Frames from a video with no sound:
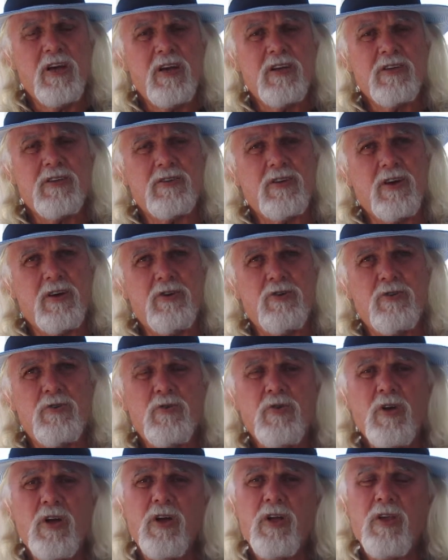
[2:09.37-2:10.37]

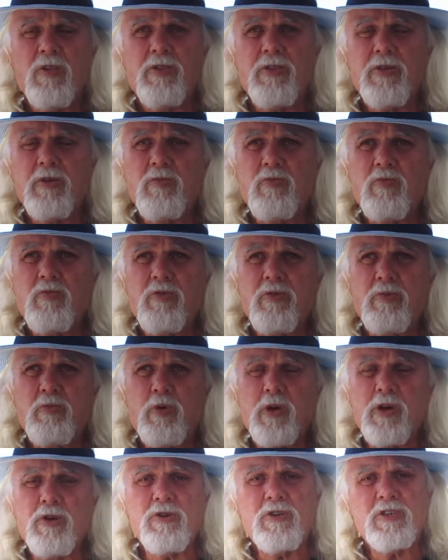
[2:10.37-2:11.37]
So
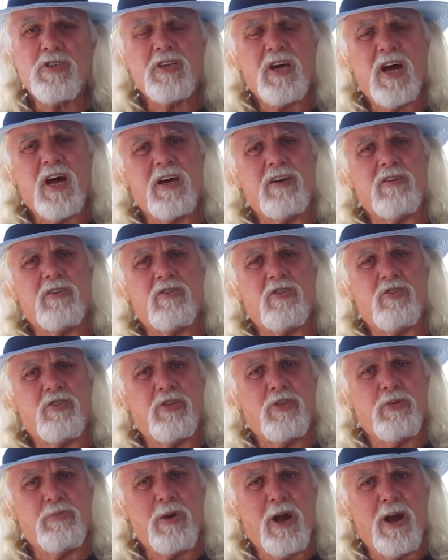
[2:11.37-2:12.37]
we could start
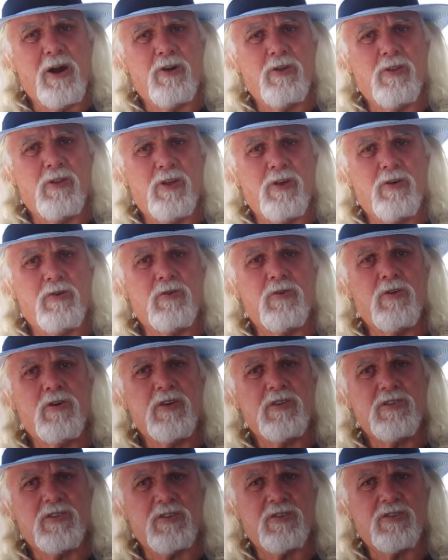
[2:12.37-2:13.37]
the parallel
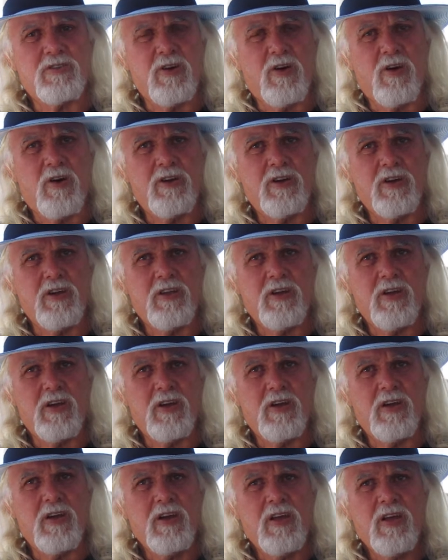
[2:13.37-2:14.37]
society
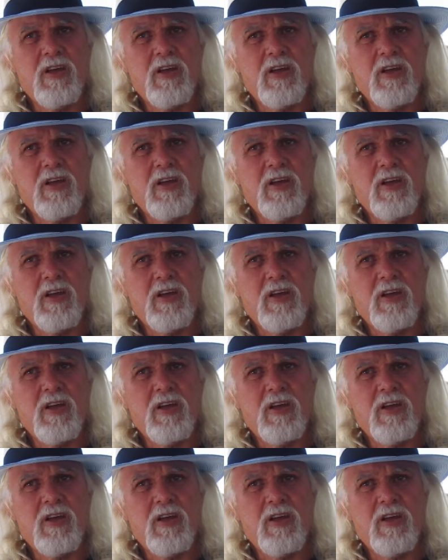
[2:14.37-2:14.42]
there.